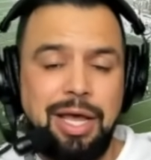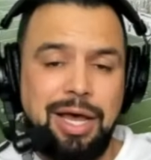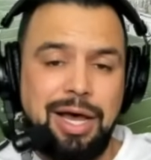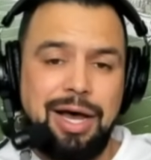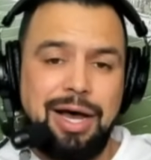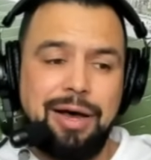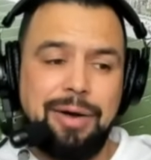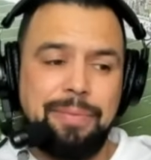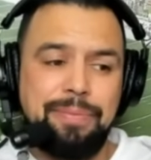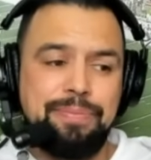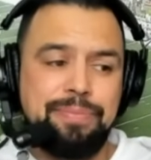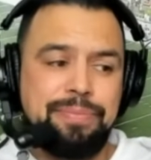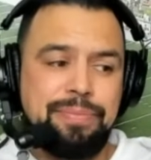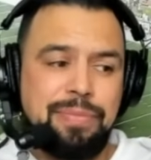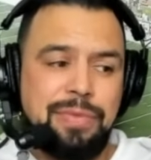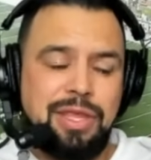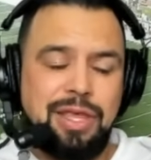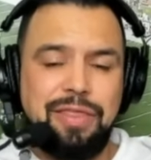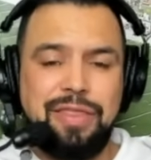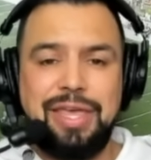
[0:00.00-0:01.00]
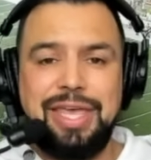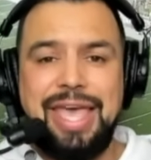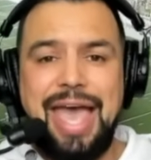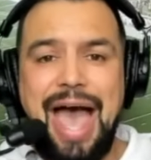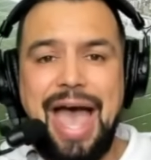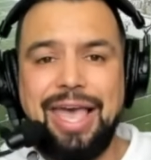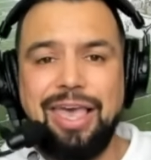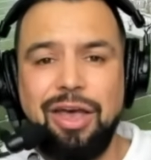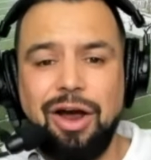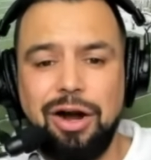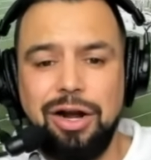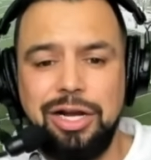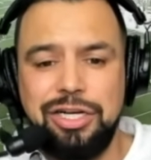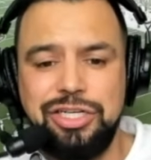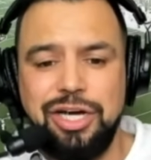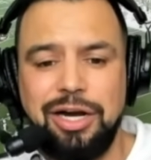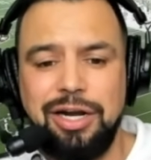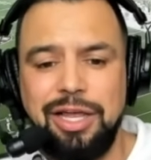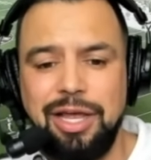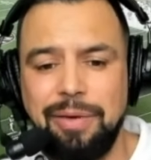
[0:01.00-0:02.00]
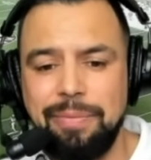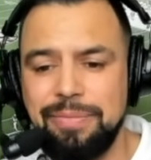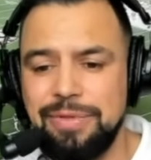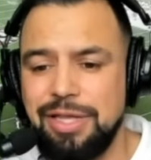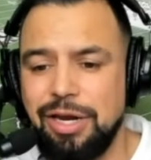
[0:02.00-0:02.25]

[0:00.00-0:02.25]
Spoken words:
the yak yardage on him,